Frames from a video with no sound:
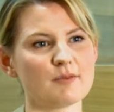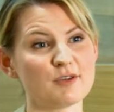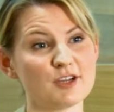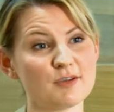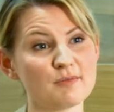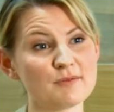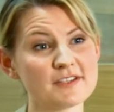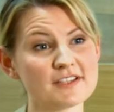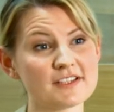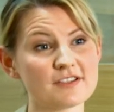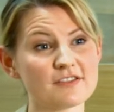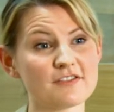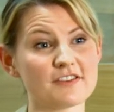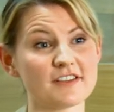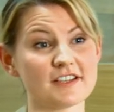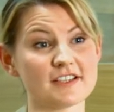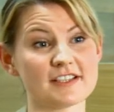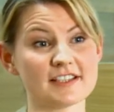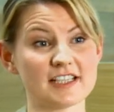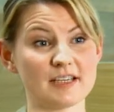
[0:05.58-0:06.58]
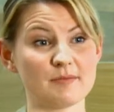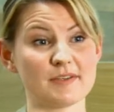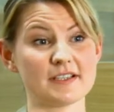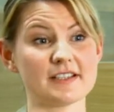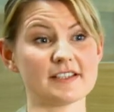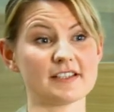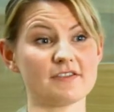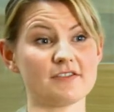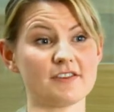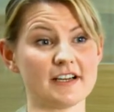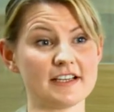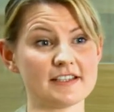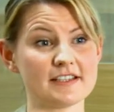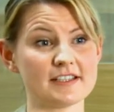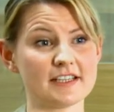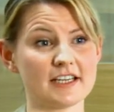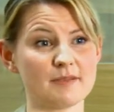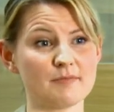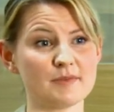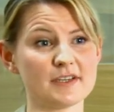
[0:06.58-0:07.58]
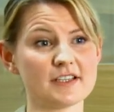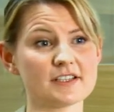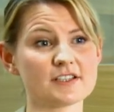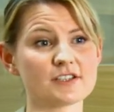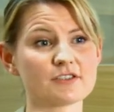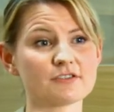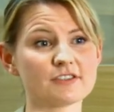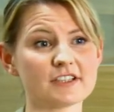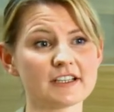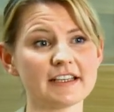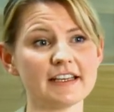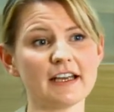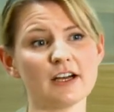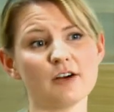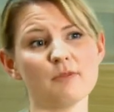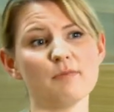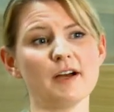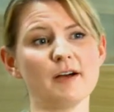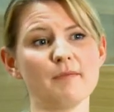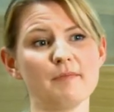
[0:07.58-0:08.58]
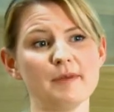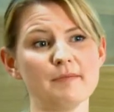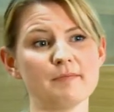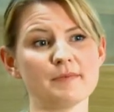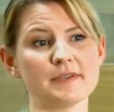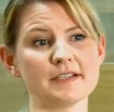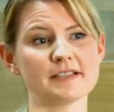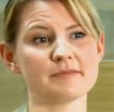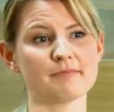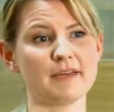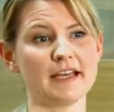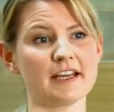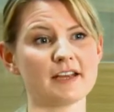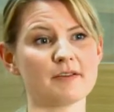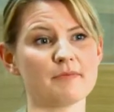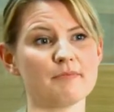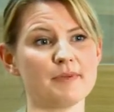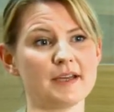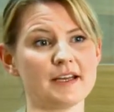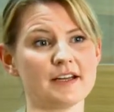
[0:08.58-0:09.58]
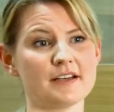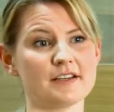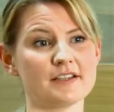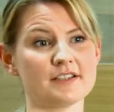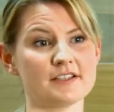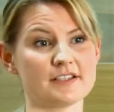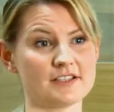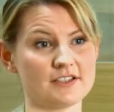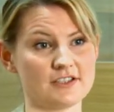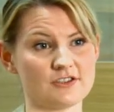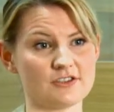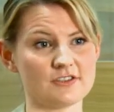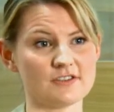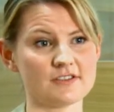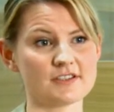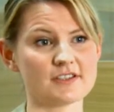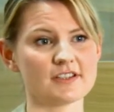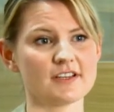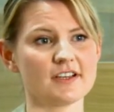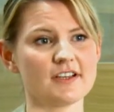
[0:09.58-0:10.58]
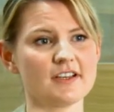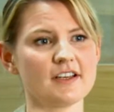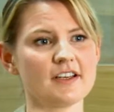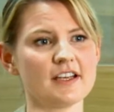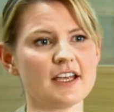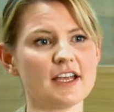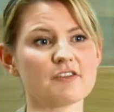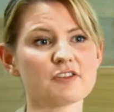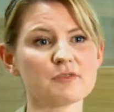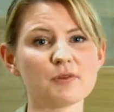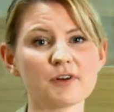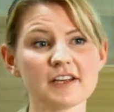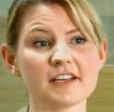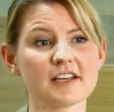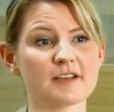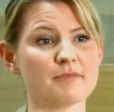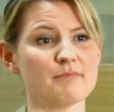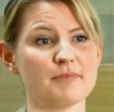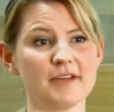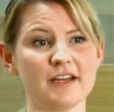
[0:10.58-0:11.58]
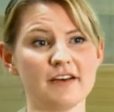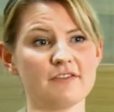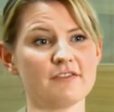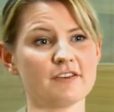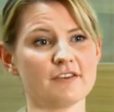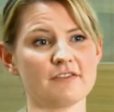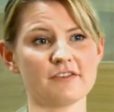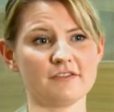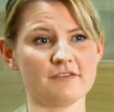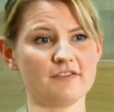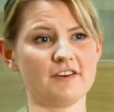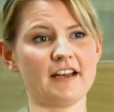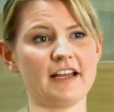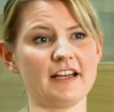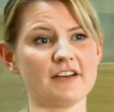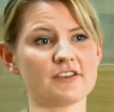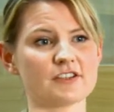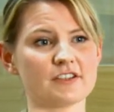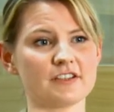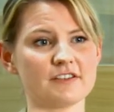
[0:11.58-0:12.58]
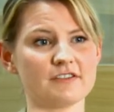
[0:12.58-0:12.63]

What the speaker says: purpose of the Cbus Advice Team is to really help our members make better decisions. Everybody can benefit from financial